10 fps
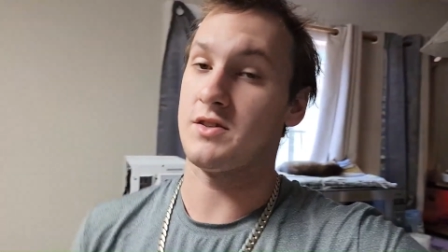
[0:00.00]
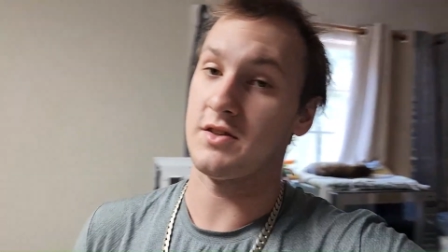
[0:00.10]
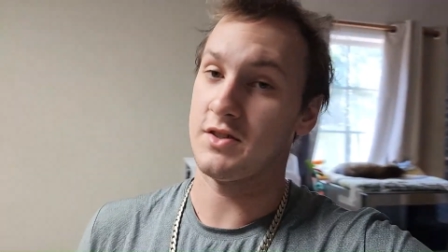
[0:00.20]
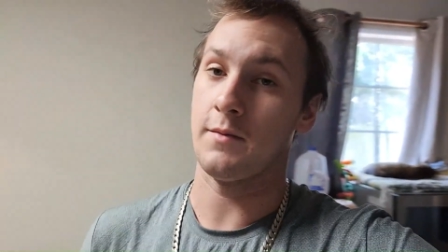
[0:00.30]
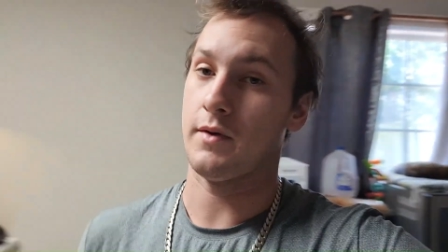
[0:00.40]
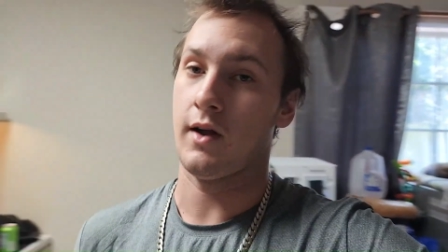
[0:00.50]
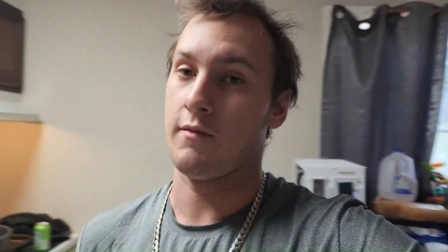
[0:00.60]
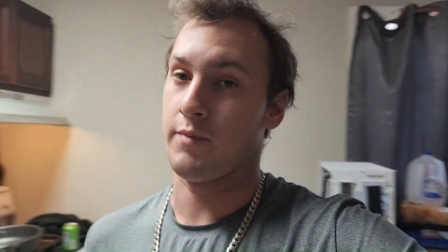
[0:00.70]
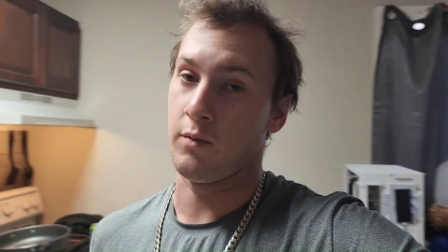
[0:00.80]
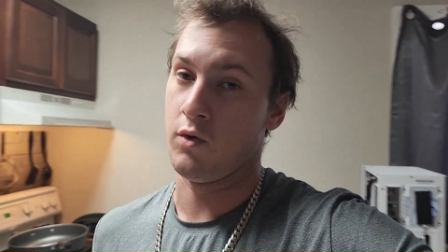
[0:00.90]
this is something
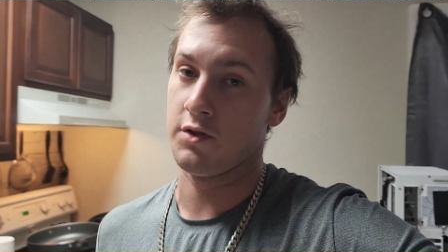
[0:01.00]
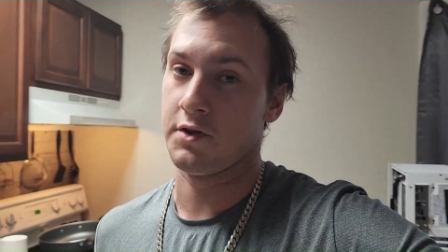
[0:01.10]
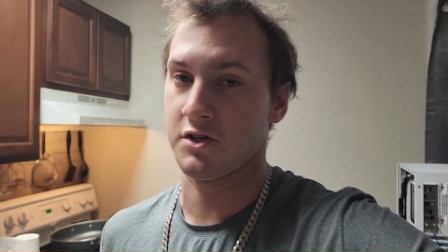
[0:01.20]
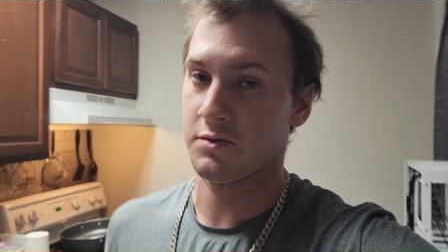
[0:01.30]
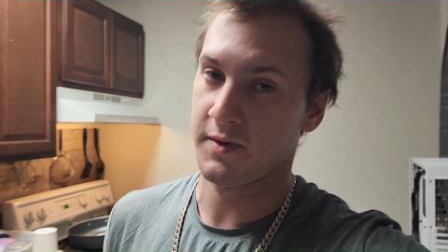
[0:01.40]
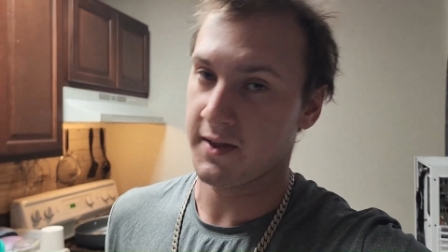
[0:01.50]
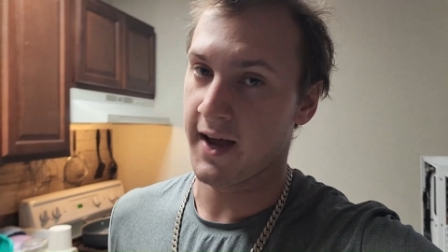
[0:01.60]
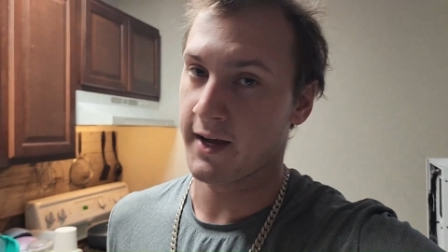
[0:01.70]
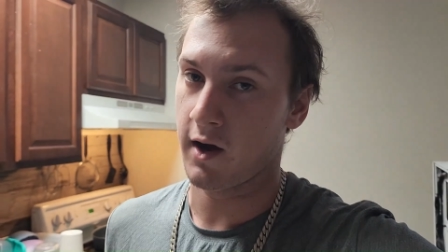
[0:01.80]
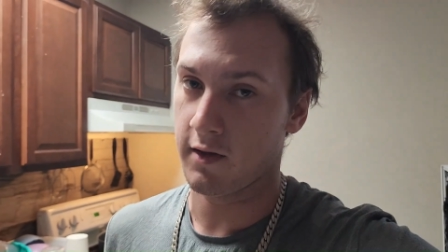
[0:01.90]
I've been wanting. This is what
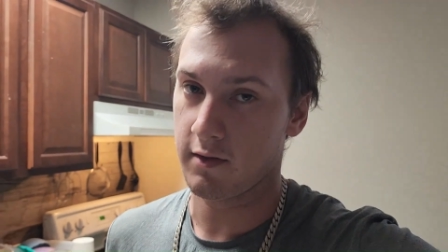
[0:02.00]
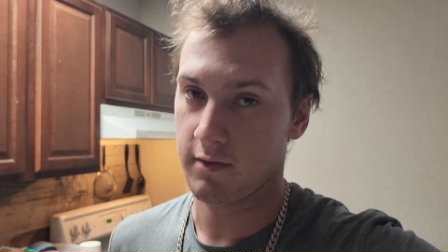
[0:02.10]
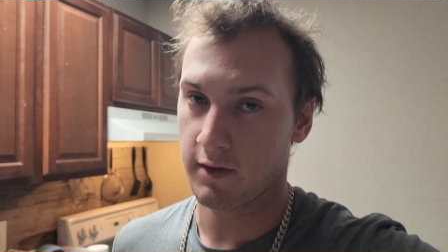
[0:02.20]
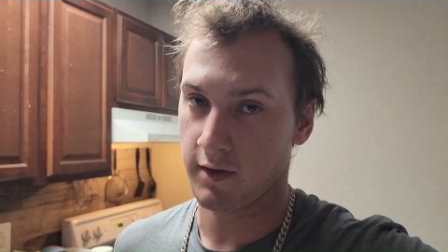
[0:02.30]
they got